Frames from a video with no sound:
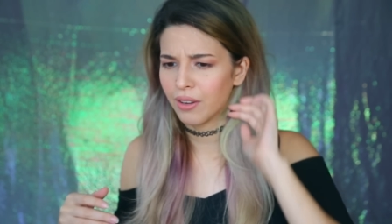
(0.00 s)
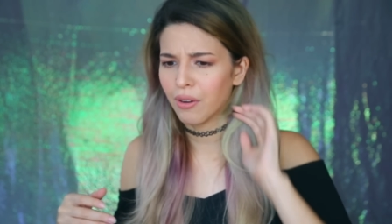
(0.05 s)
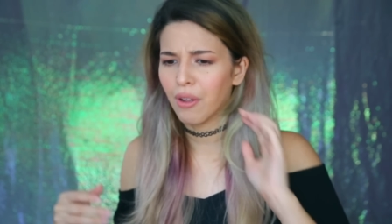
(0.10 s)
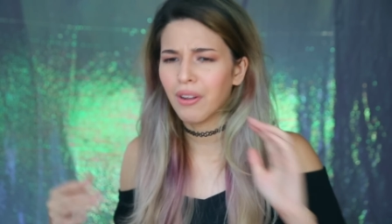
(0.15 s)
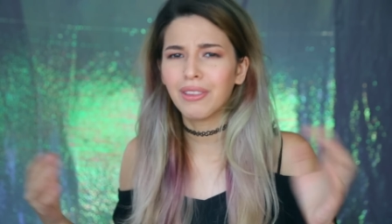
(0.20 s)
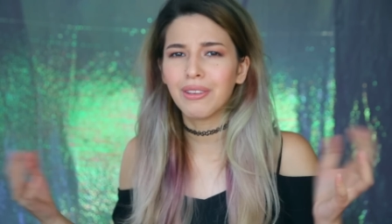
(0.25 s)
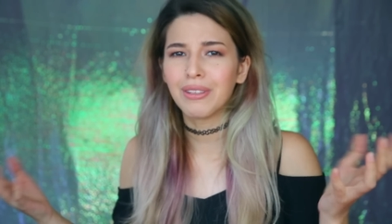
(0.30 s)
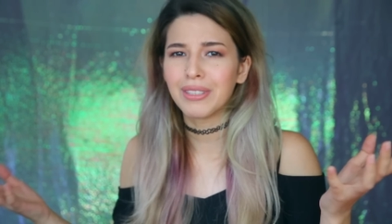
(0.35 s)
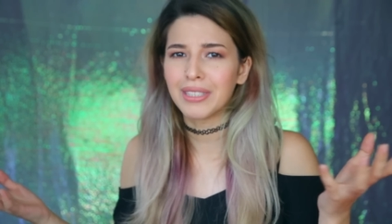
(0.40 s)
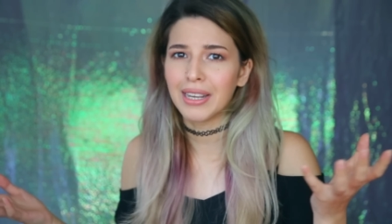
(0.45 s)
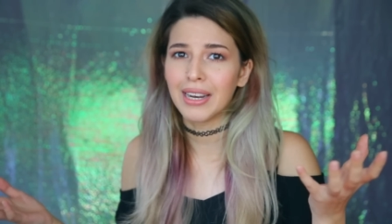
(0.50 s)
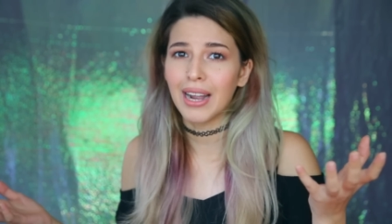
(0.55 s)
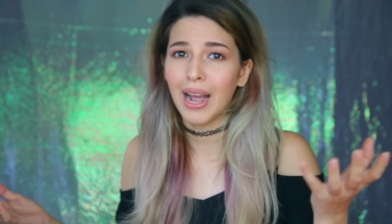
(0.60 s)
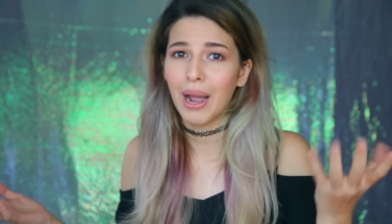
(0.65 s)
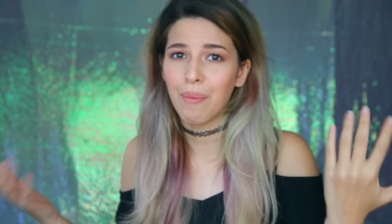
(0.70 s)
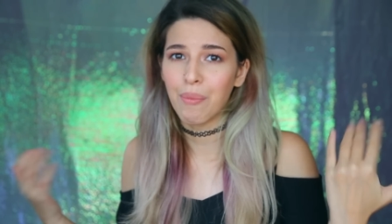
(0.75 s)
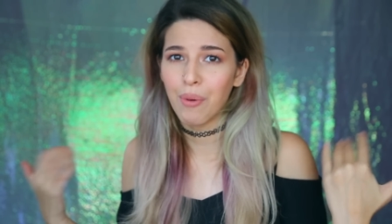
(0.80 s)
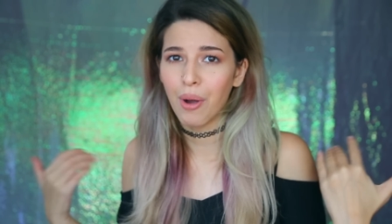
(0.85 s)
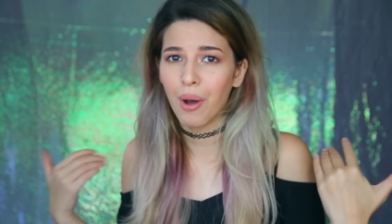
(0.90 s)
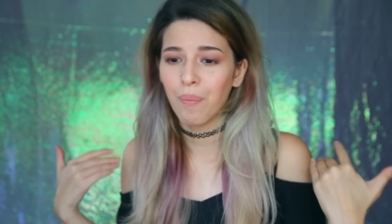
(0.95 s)
Not to say that
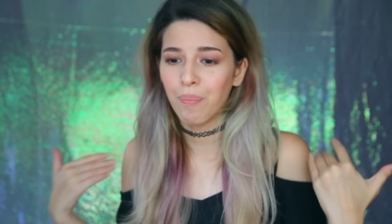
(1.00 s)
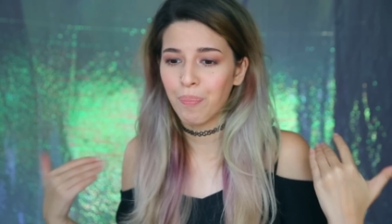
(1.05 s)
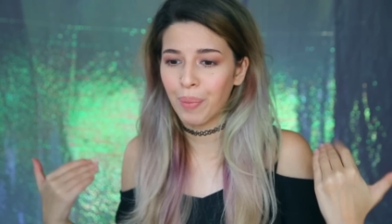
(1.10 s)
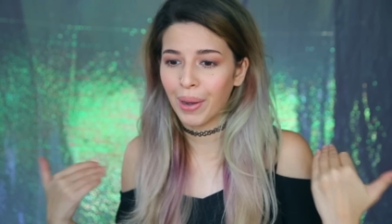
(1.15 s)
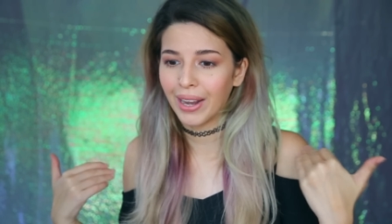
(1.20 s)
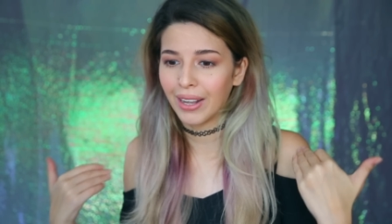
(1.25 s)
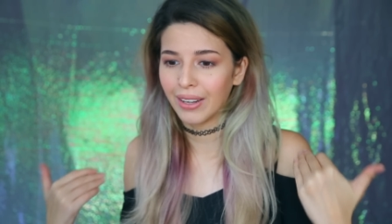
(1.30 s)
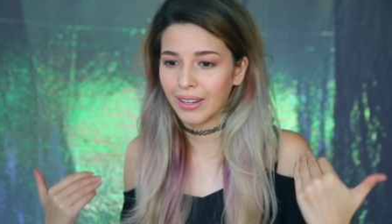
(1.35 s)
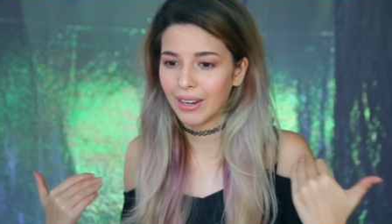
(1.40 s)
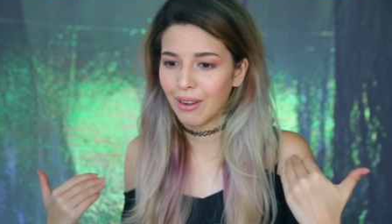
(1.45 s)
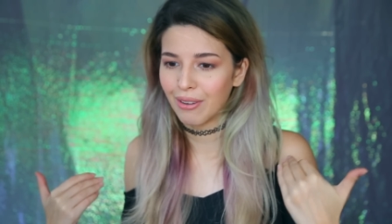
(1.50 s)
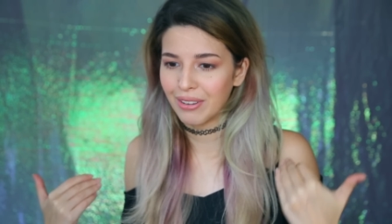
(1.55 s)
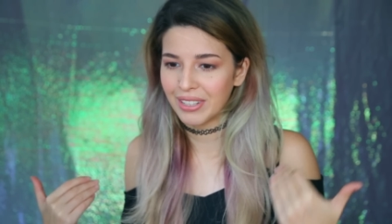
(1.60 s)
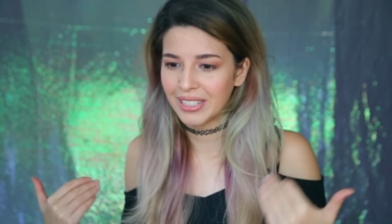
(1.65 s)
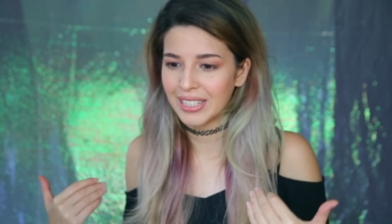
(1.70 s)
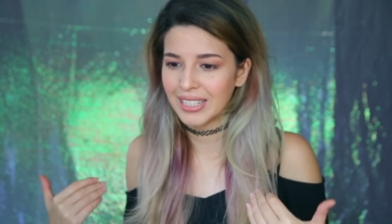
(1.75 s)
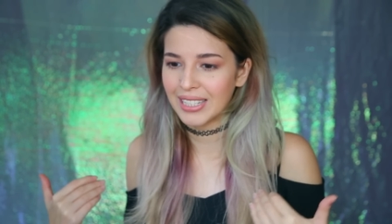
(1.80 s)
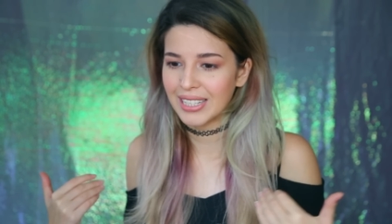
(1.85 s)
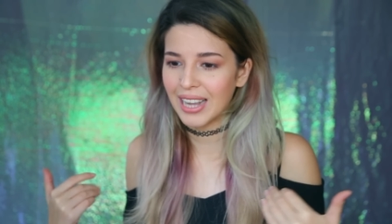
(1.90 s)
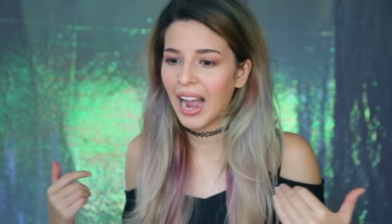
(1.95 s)
I'm not pale now, it's
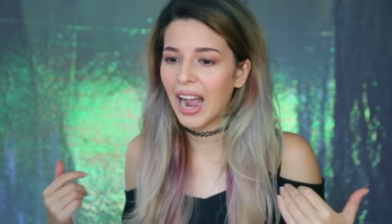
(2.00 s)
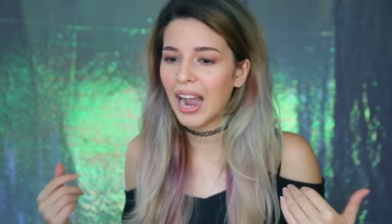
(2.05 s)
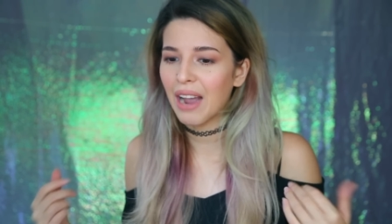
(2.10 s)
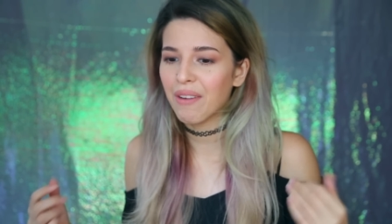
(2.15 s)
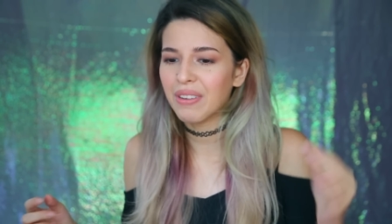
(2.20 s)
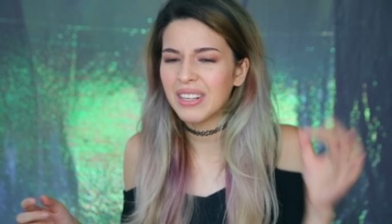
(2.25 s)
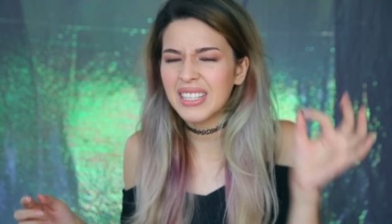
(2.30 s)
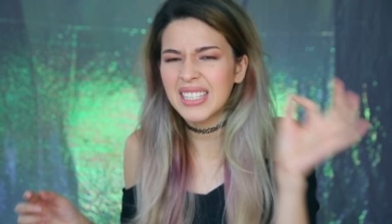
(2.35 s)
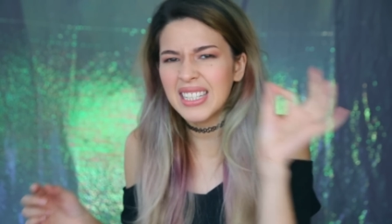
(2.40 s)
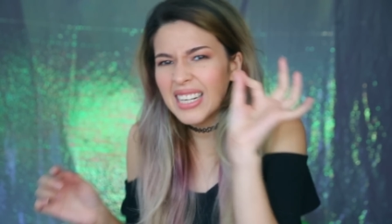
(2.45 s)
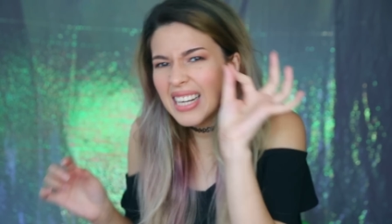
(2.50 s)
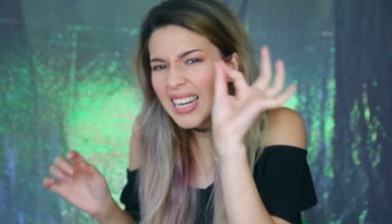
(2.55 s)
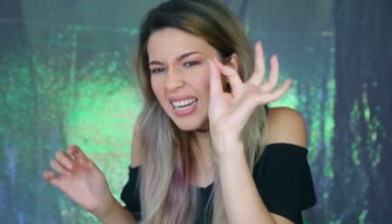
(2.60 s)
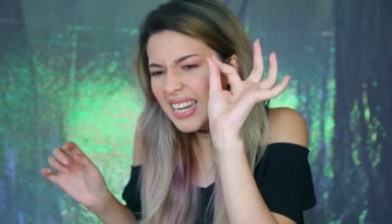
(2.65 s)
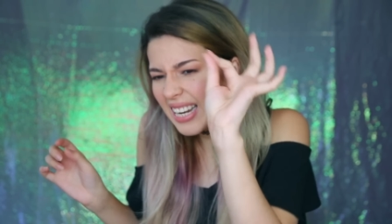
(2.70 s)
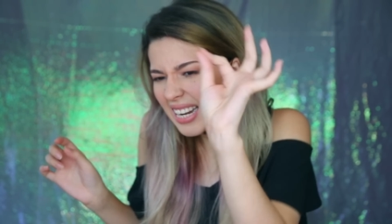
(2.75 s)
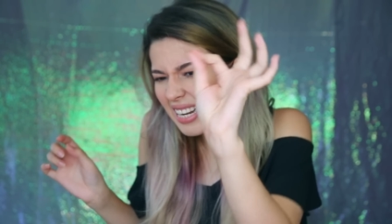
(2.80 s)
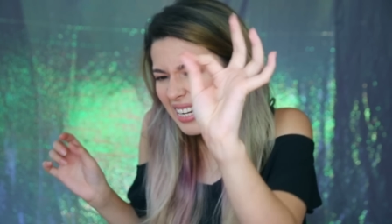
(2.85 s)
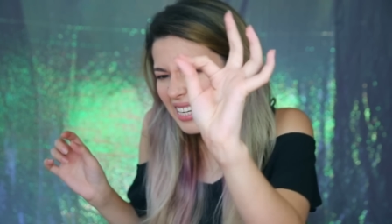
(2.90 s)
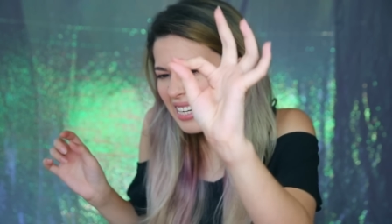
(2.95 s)
just that I have a
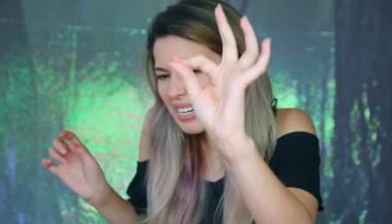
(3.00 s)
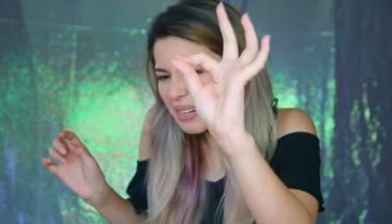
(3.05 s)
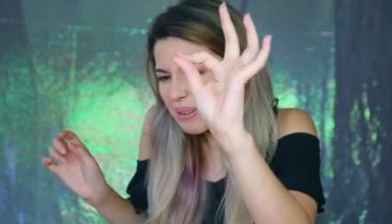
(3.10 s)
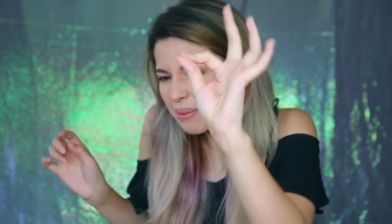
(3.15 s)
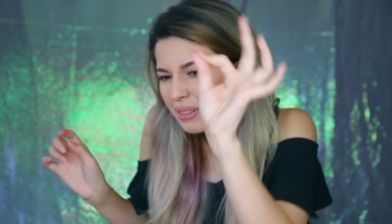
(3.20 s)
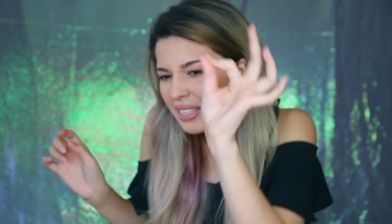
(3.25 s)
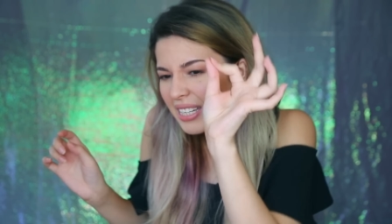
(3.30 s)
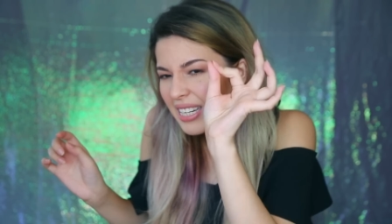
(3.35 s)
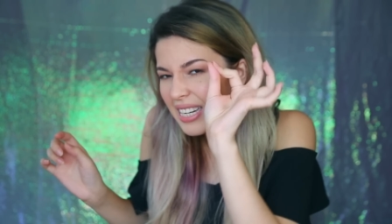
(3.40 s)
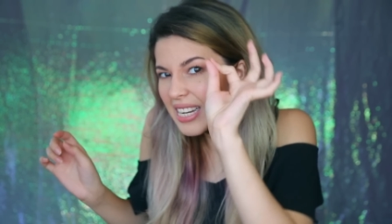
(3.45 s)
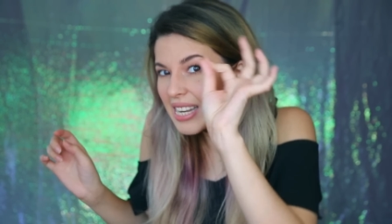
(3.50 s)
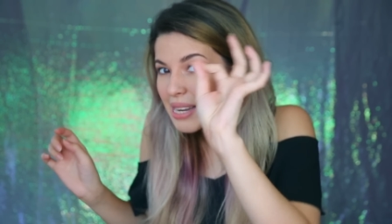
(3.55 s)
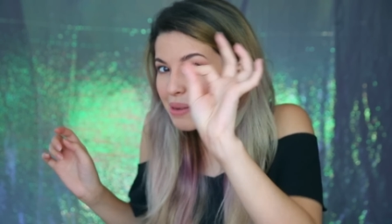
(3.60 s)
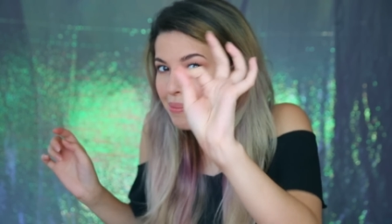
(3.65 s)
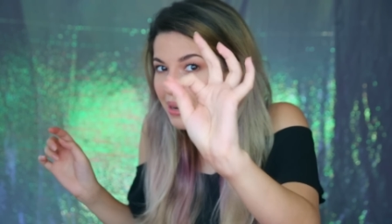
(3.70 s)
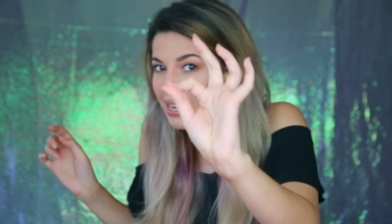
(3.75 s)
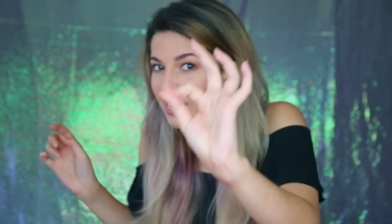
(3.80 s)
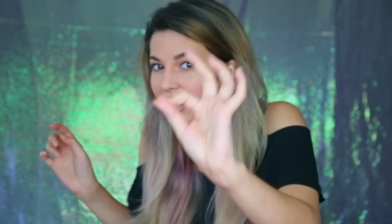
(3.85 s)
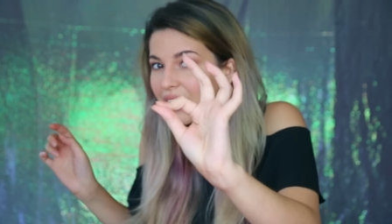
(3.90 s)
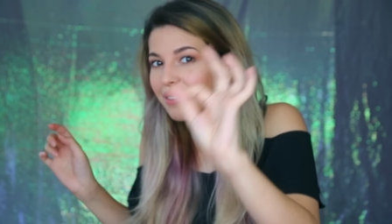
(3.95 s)
slightly little teeny
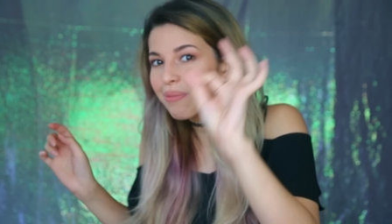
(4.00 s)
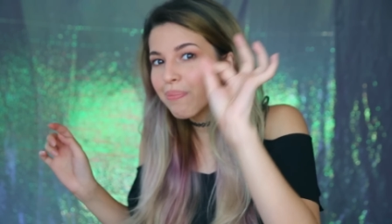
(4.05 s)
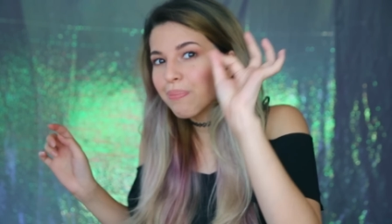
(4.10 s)
bit